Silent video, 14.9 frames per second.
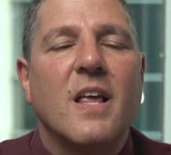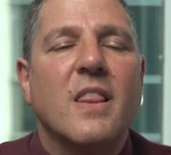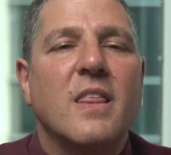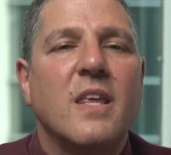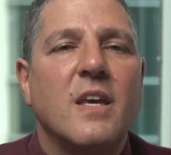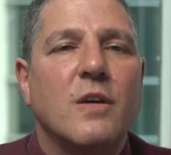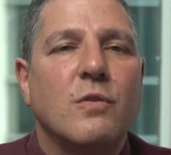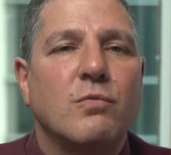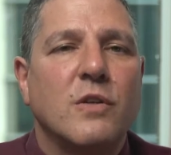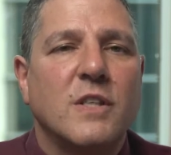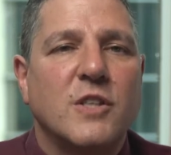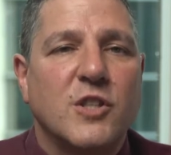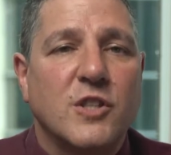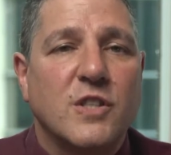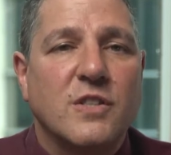the
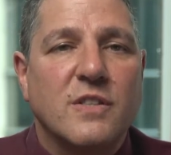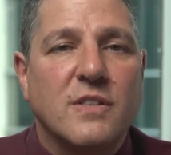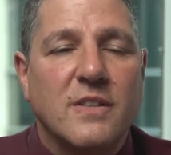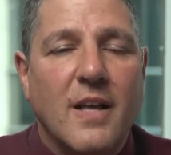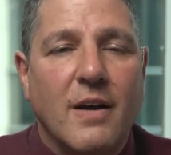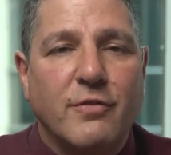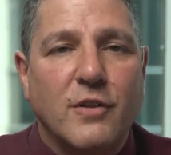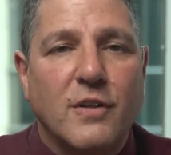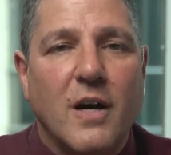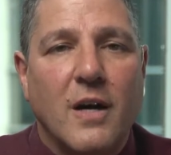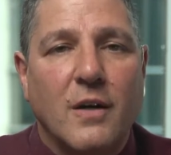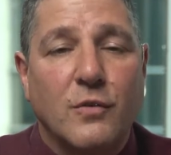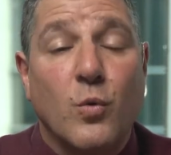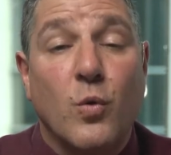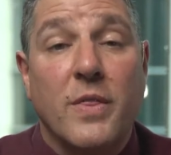religious level
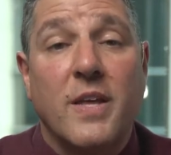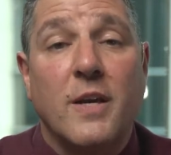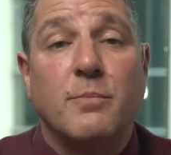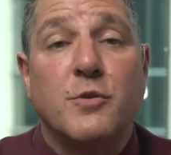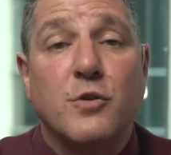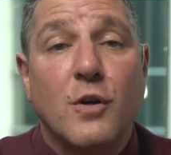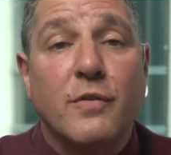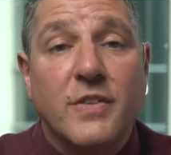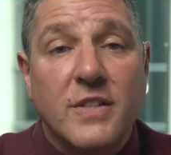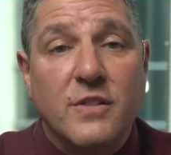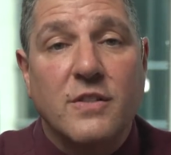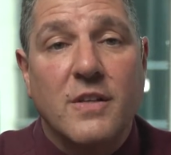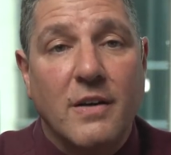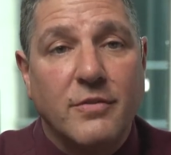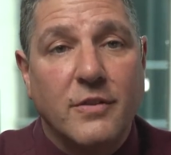or the
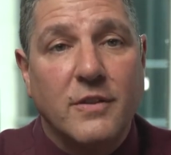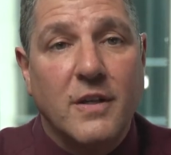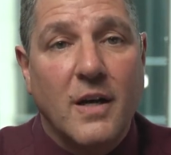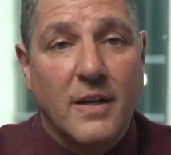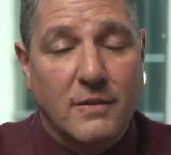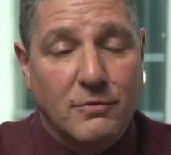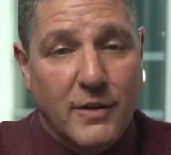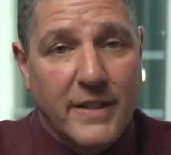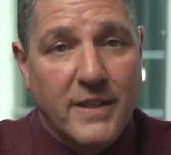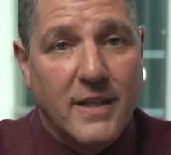observance level, right?